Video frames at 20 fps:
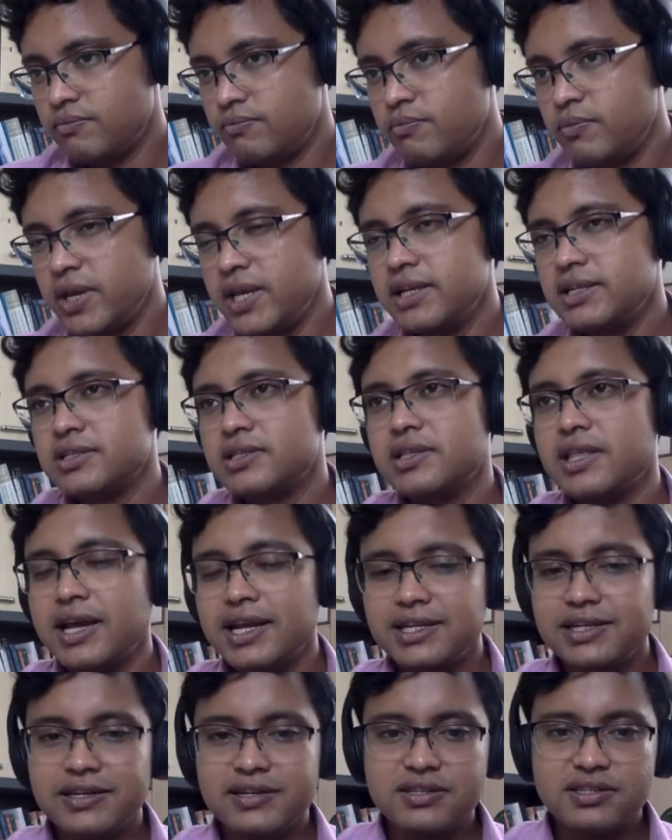means
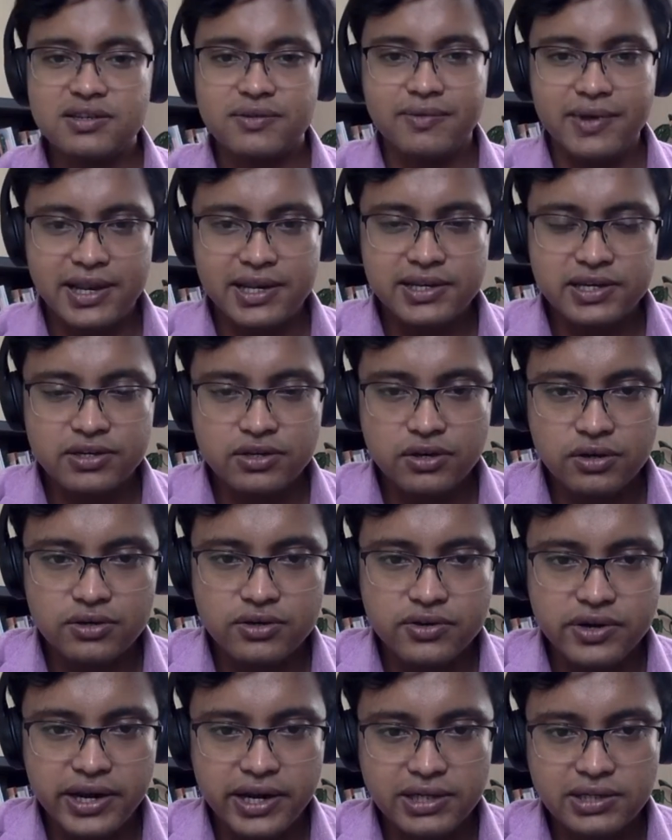that it's a valid
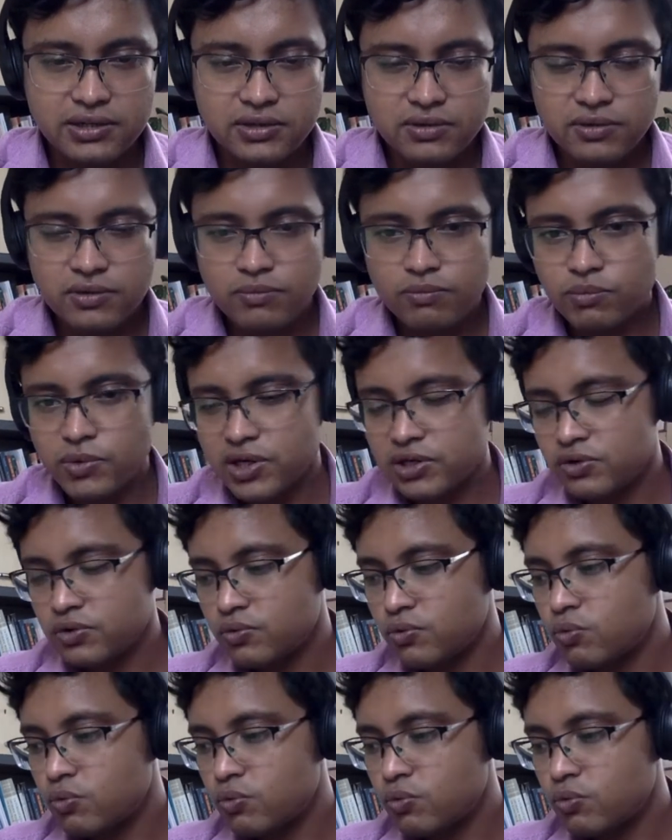contract. But